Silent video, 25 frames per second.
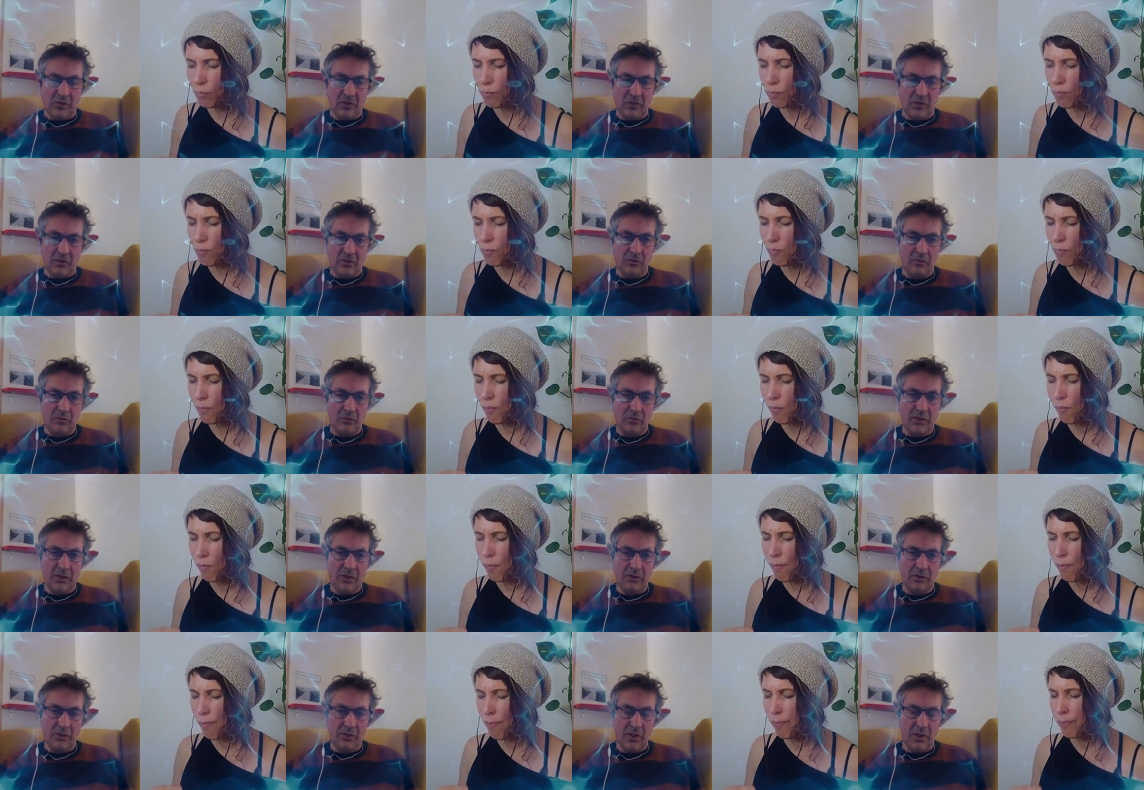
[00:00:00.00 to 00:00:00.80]
Speaker 1: All right,
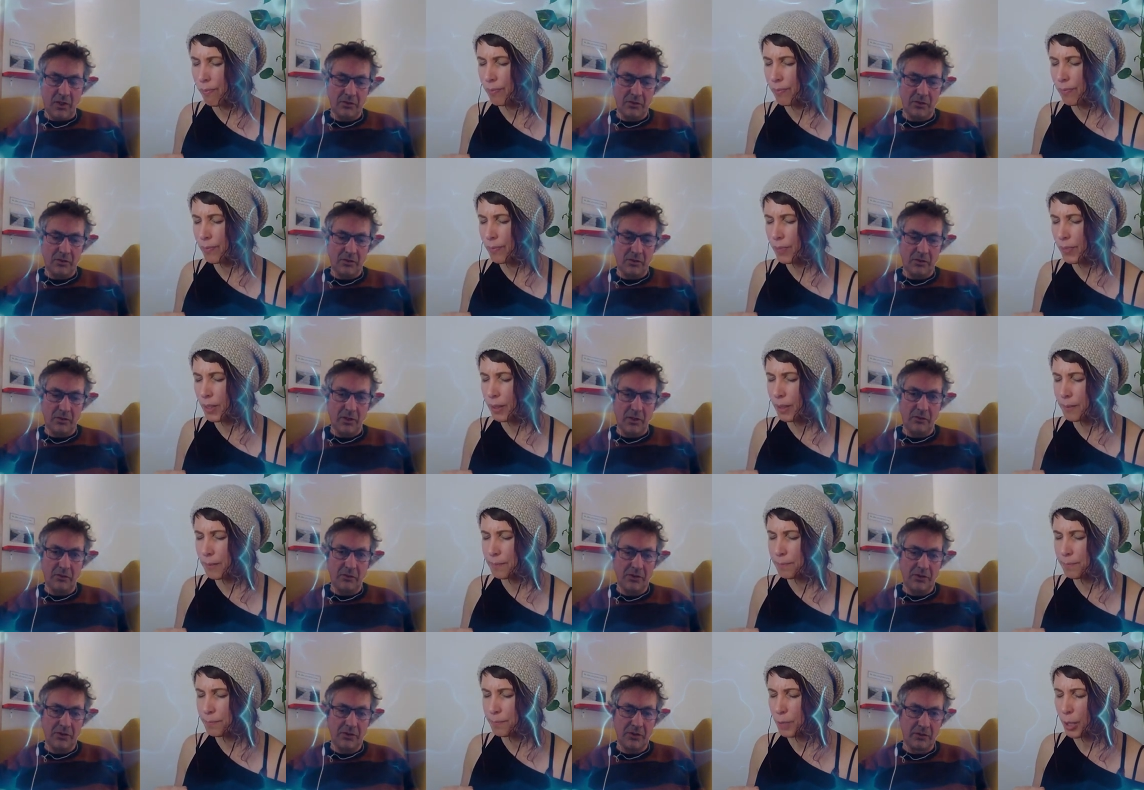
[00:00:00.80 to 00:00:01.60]
yes, I
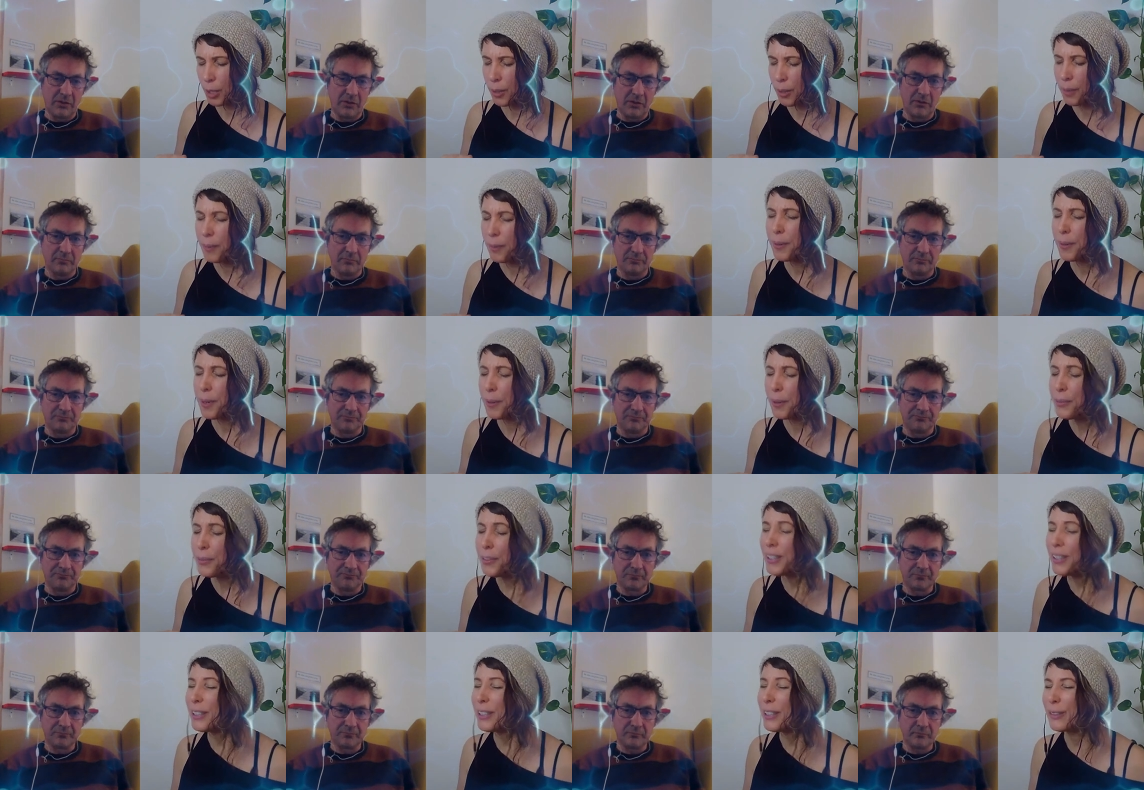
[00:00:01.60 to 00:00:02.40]
understand. Oh, thank
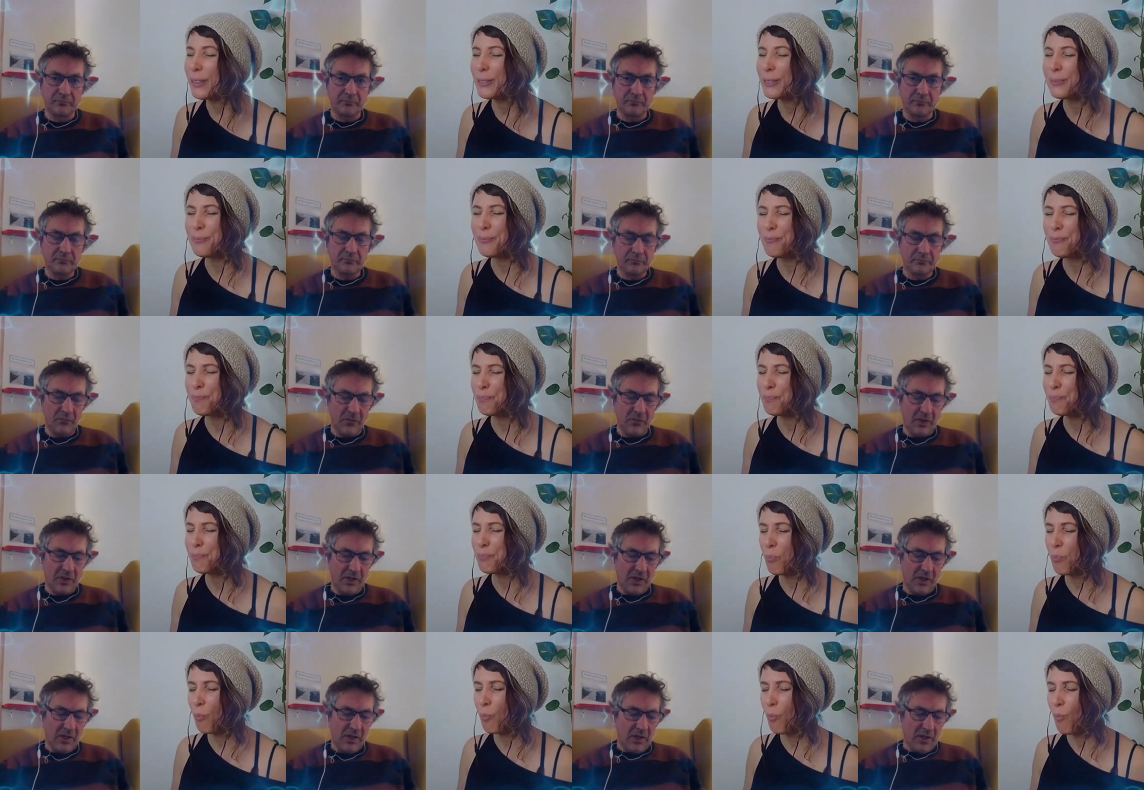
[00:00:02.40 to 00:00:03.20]
you.
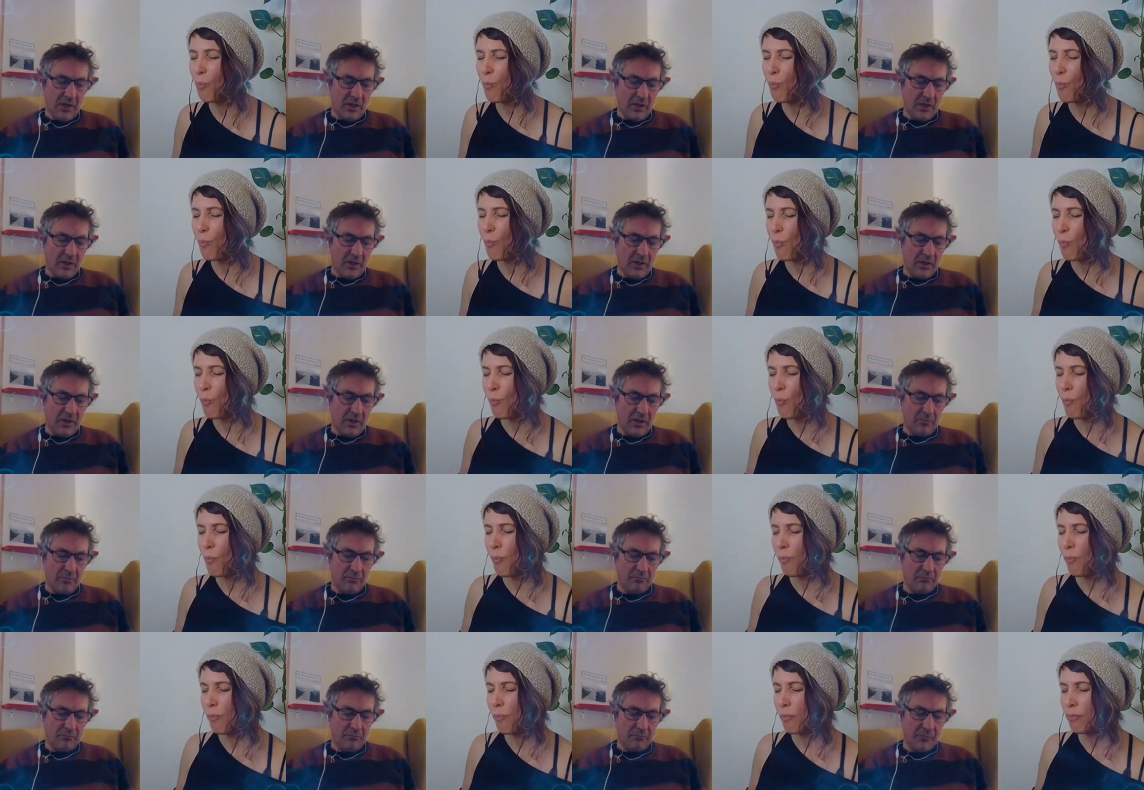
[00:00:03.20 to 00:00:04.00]

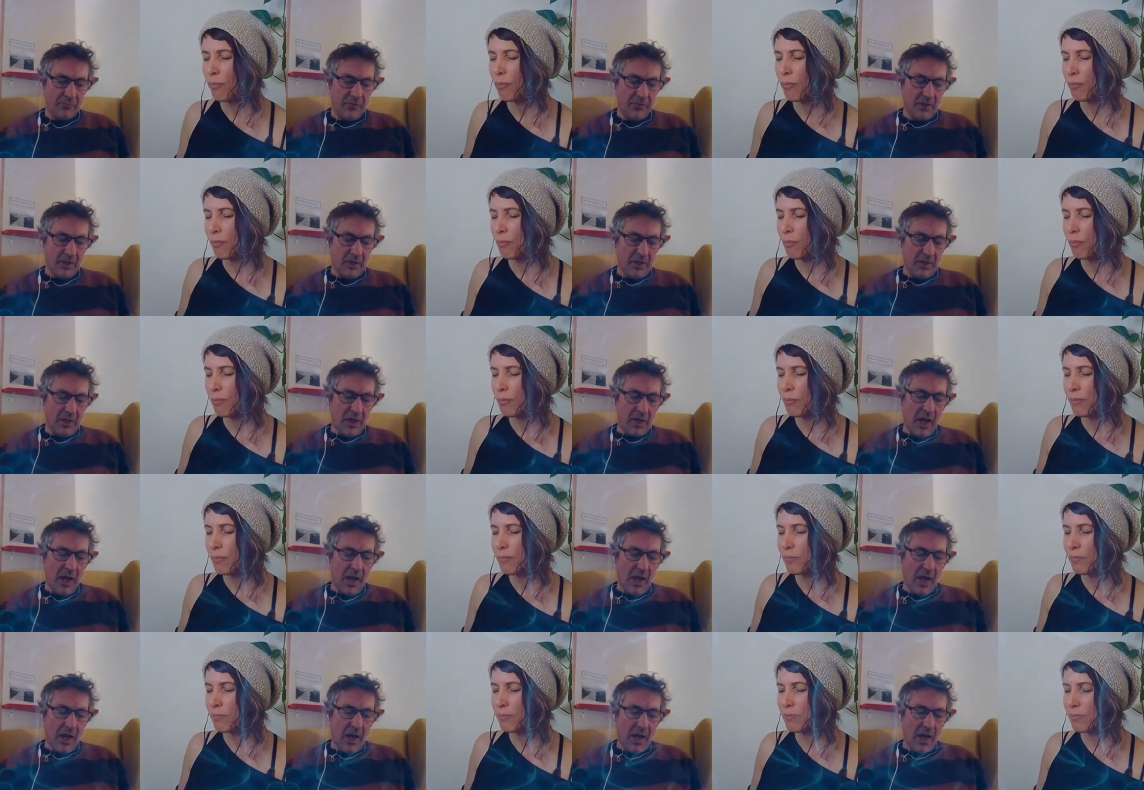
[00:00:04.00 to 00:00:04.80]
Um,
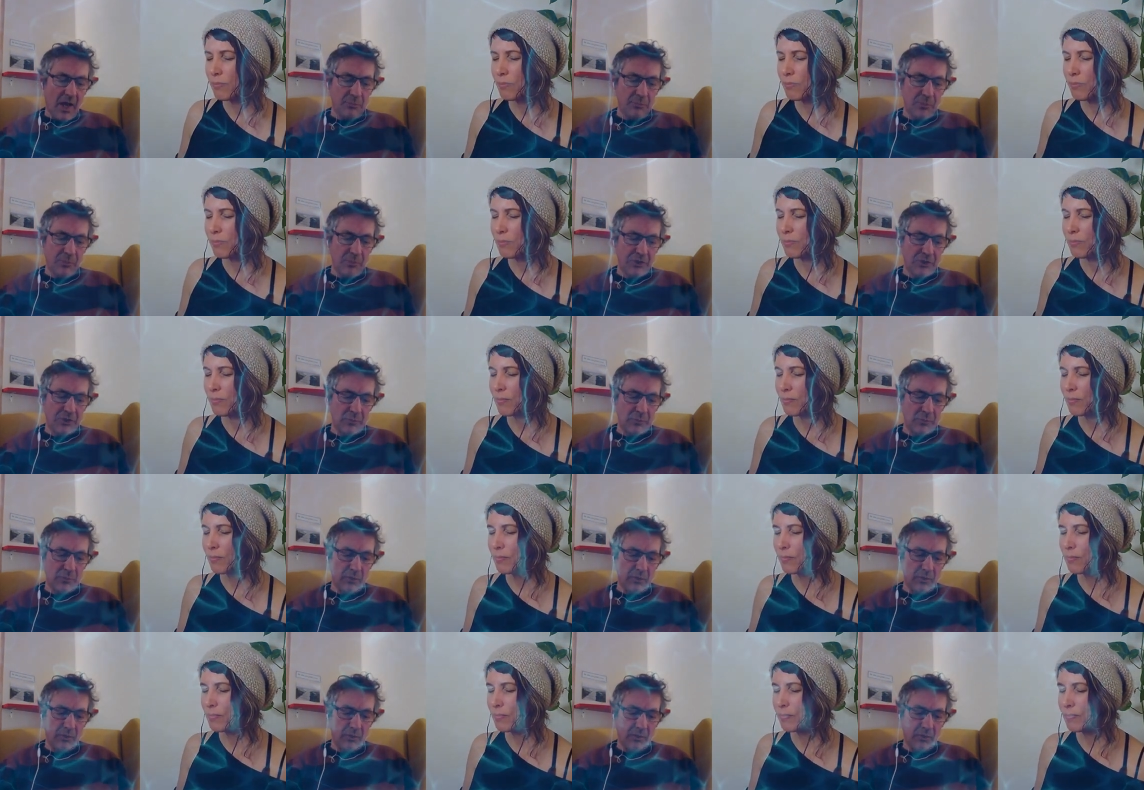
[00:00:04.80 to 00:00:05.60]
how is it
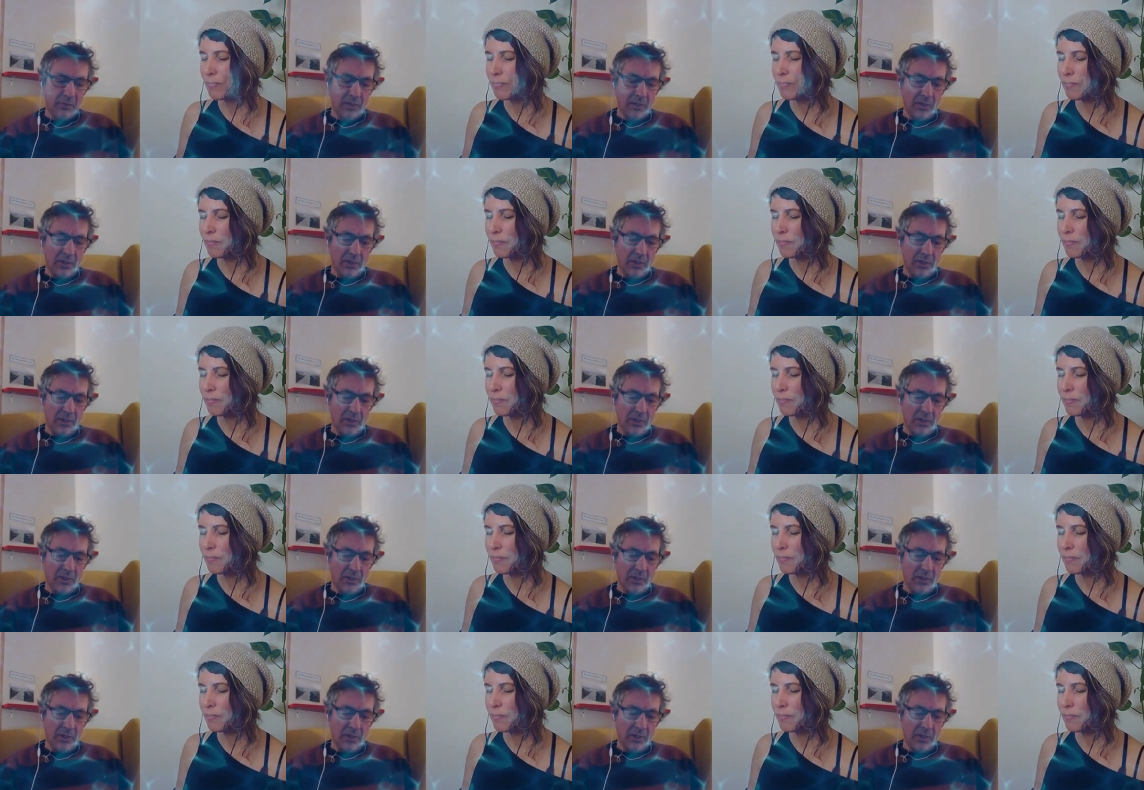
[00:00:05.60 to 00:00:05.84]
possible